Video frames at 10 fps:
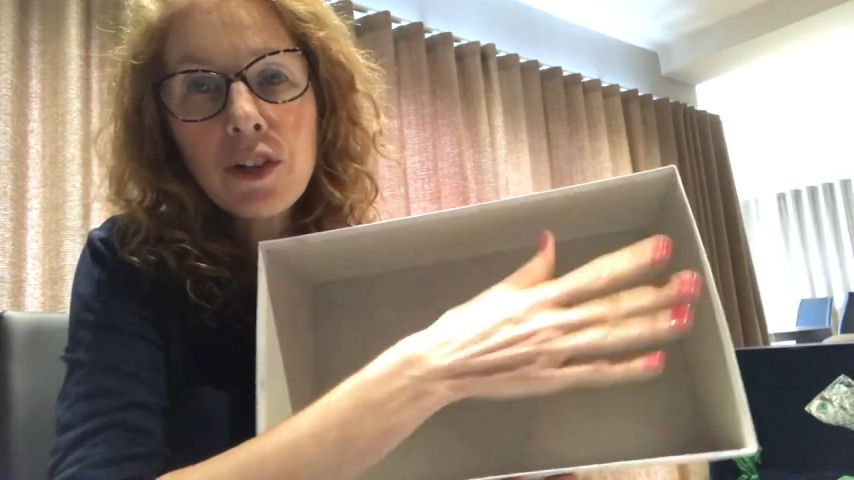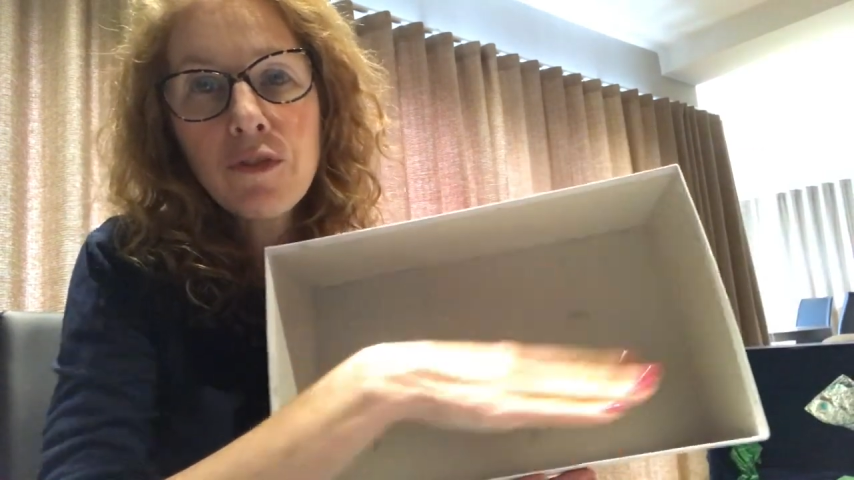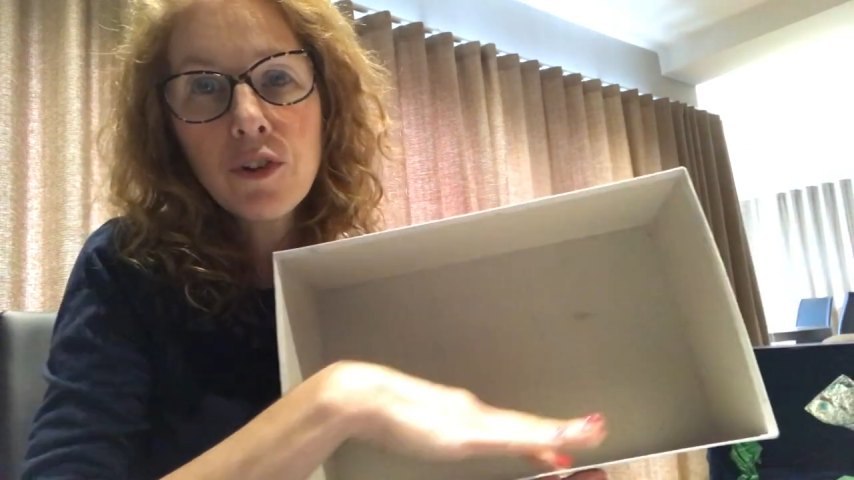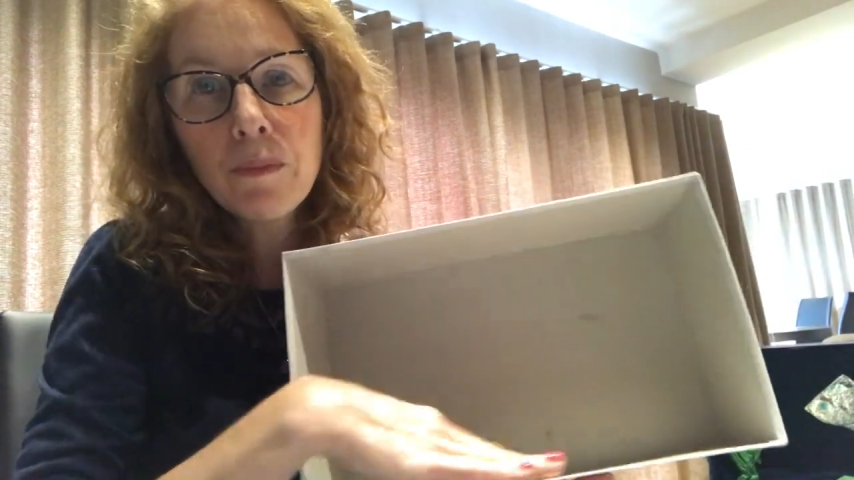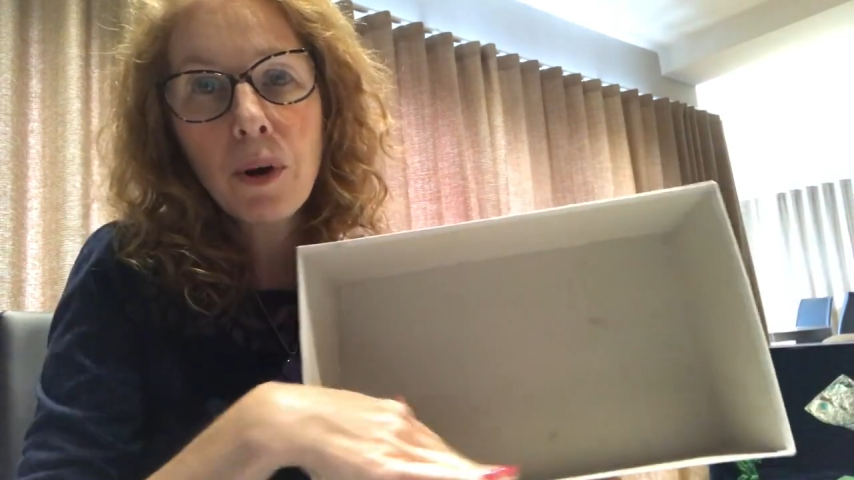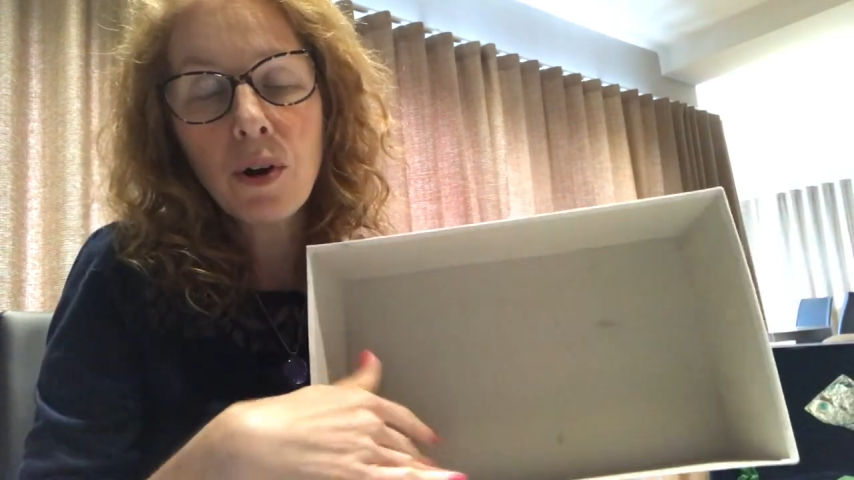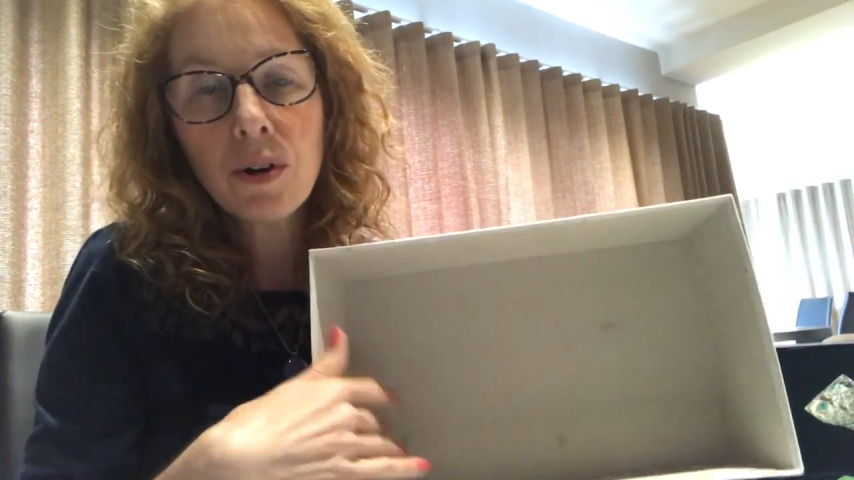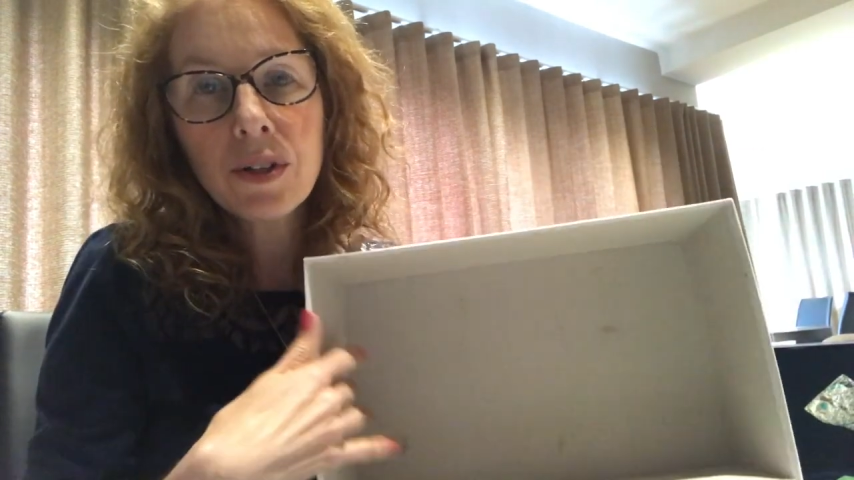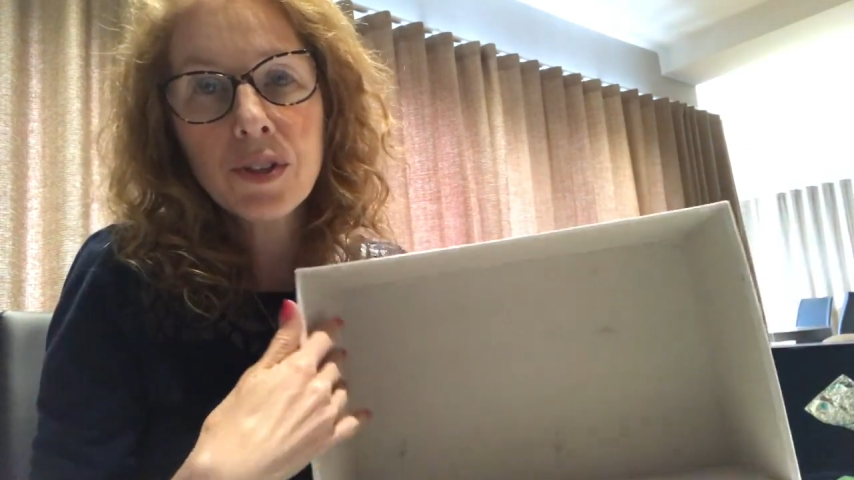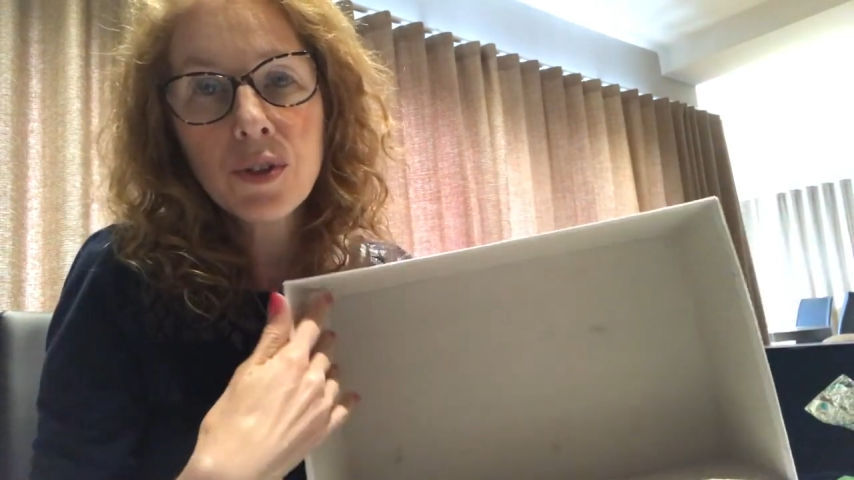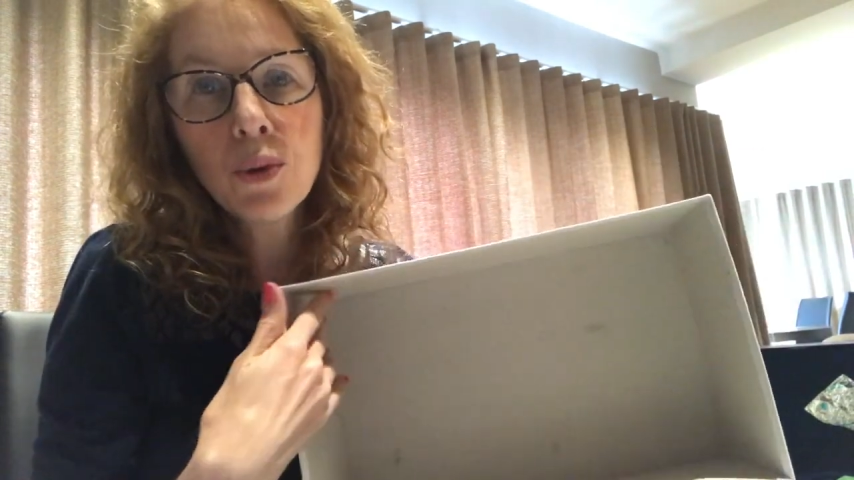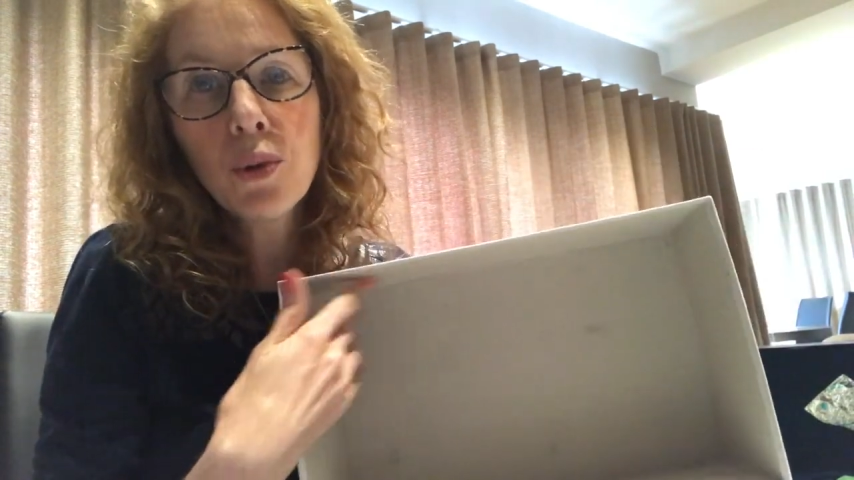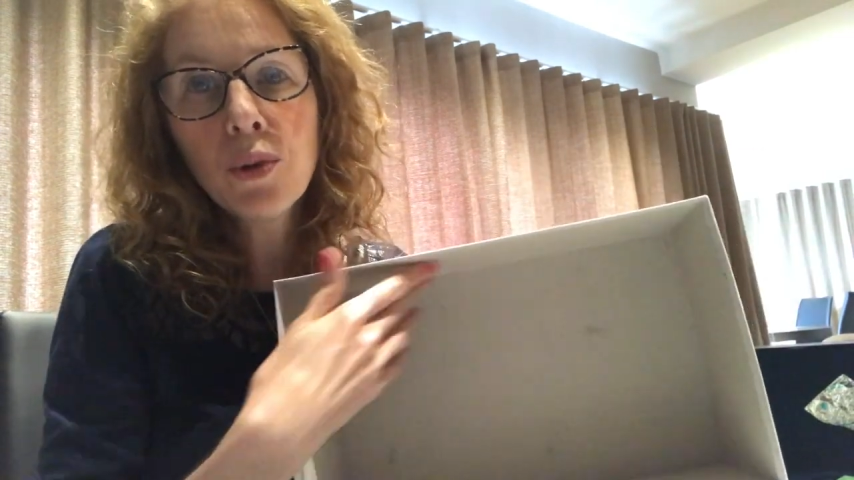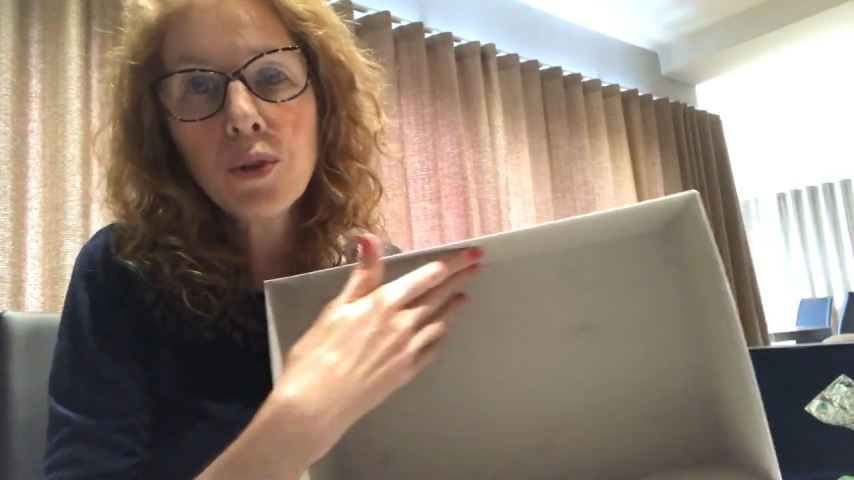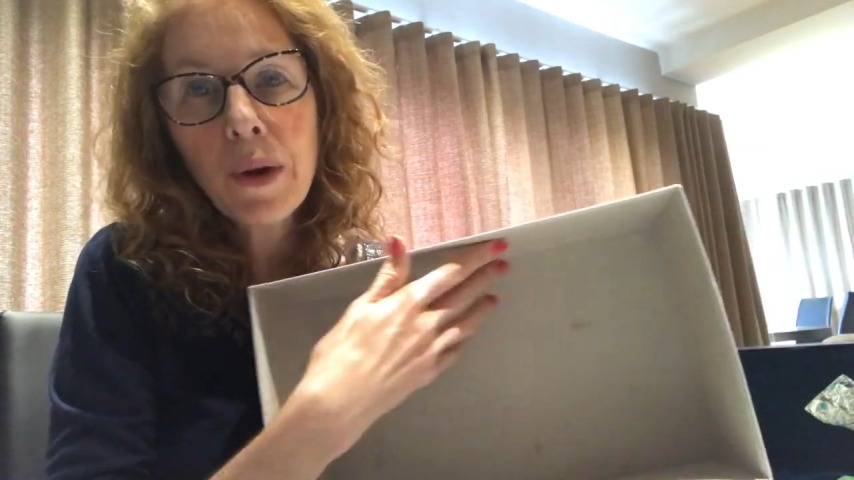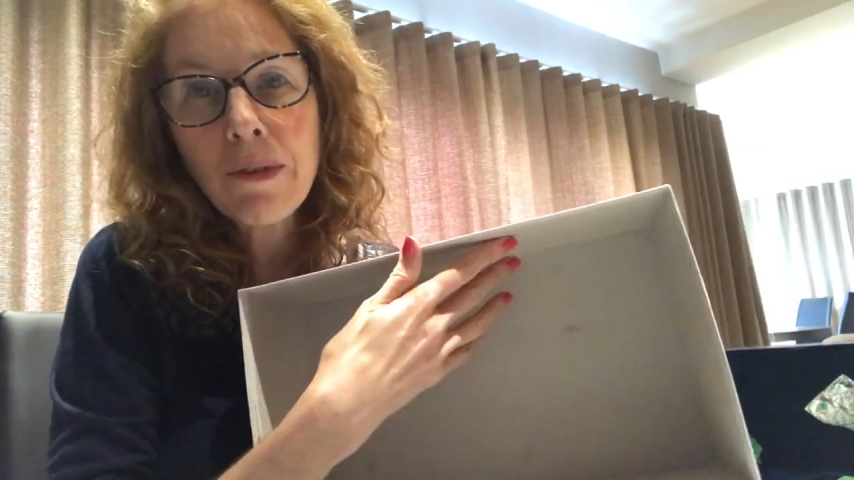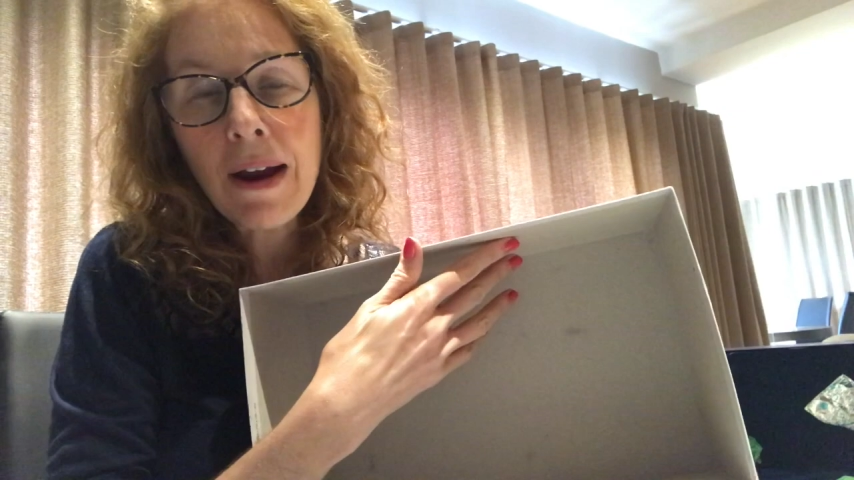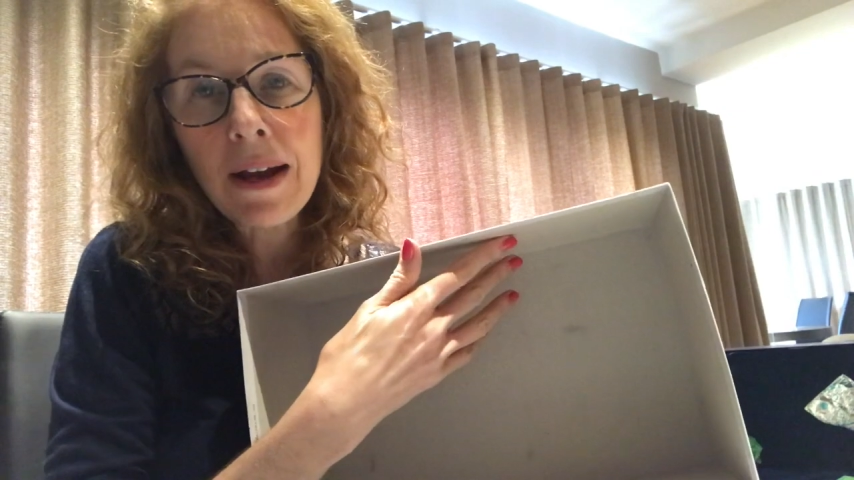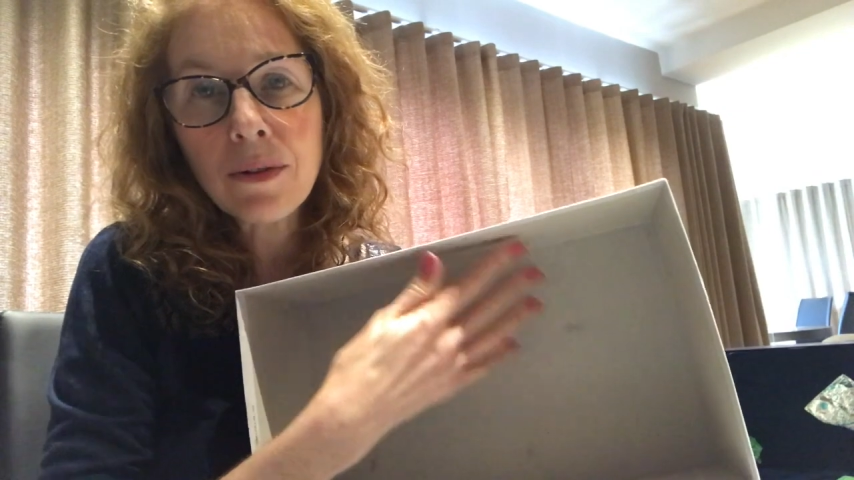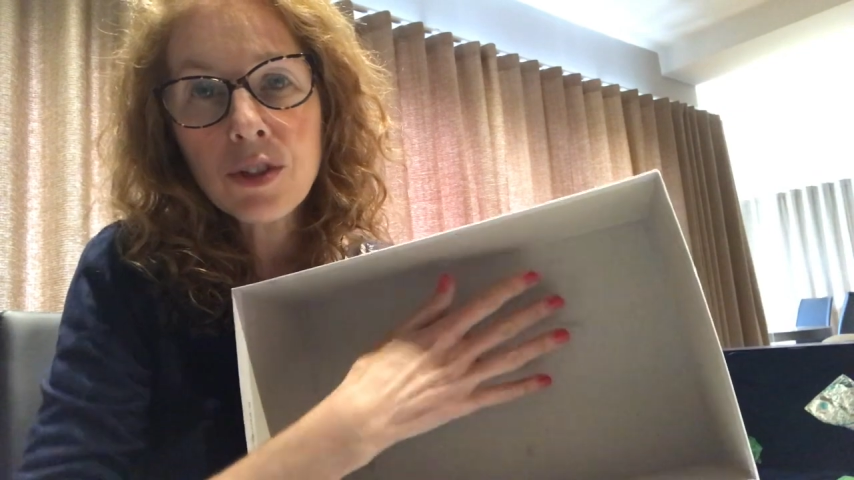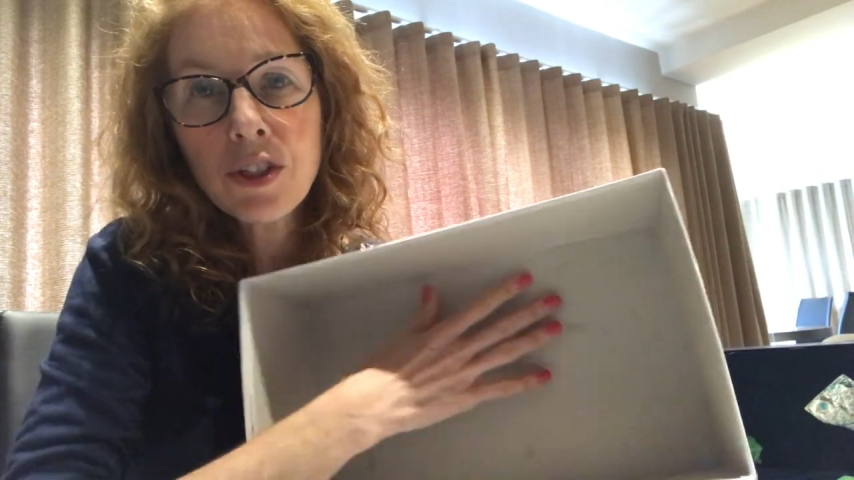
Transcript: of your box, all the way around.